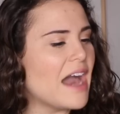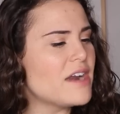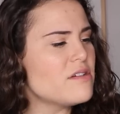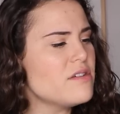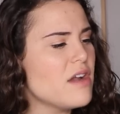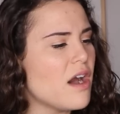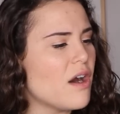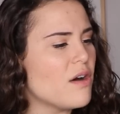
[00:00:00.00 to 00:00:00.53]
I
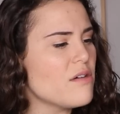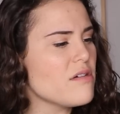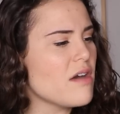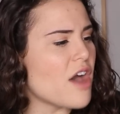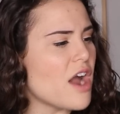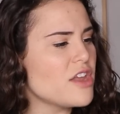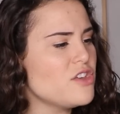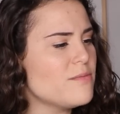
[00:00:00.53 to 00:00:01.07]
don't know,
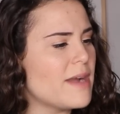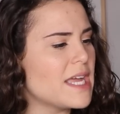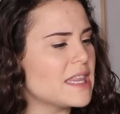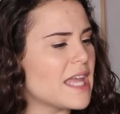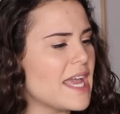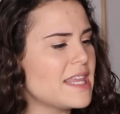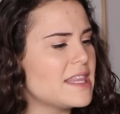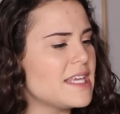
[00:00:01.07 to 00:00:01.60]
thought you
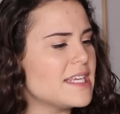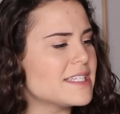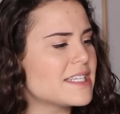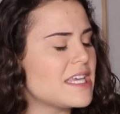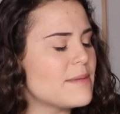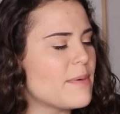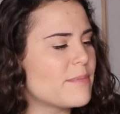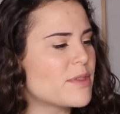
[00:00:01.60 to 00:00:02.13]
might like these,
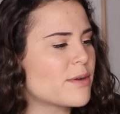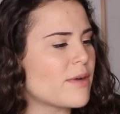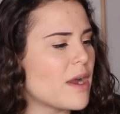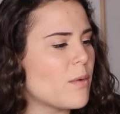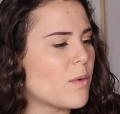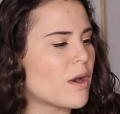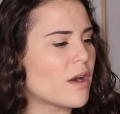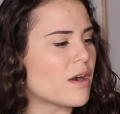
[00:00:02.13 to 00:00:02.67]
keep up the
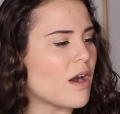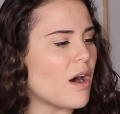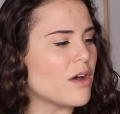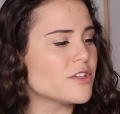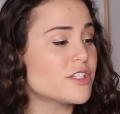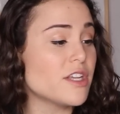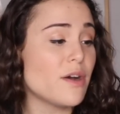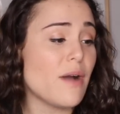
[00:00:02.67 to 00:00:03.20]
great work.
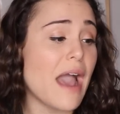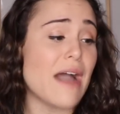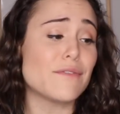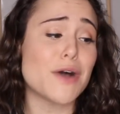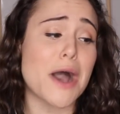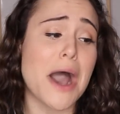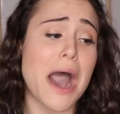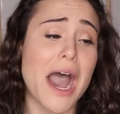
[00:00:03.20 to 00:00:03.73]
Also, I
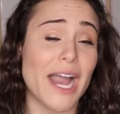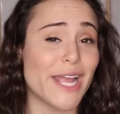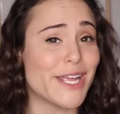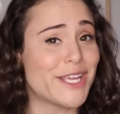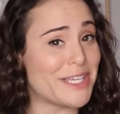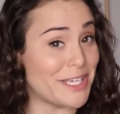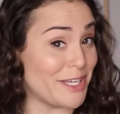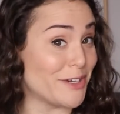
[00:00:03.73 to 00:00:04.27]
have a
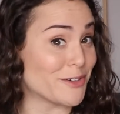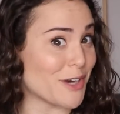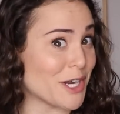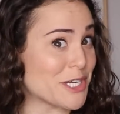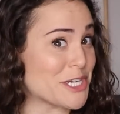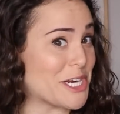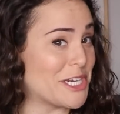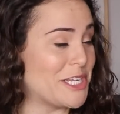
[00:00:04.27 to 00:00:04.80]
high key
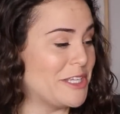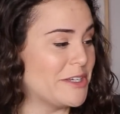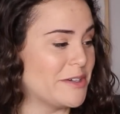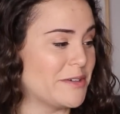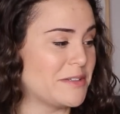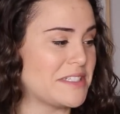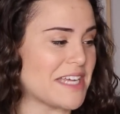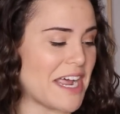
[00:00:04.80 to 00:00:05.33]
crush on
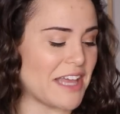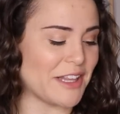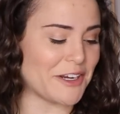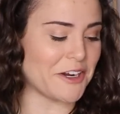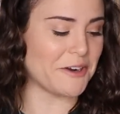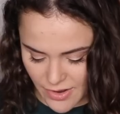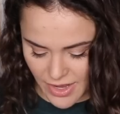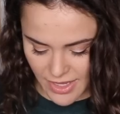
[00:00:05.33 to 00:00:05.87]
you,
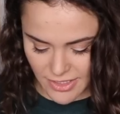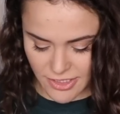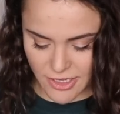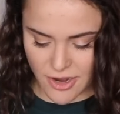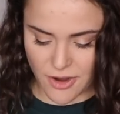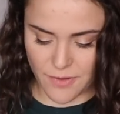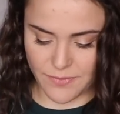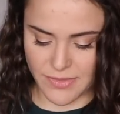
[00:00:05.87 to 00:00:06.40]
Tyler. Okay,
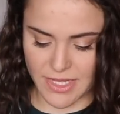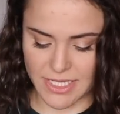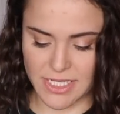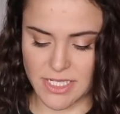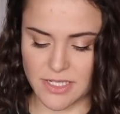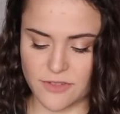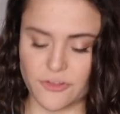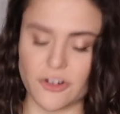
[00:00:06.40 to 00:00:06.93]
so this is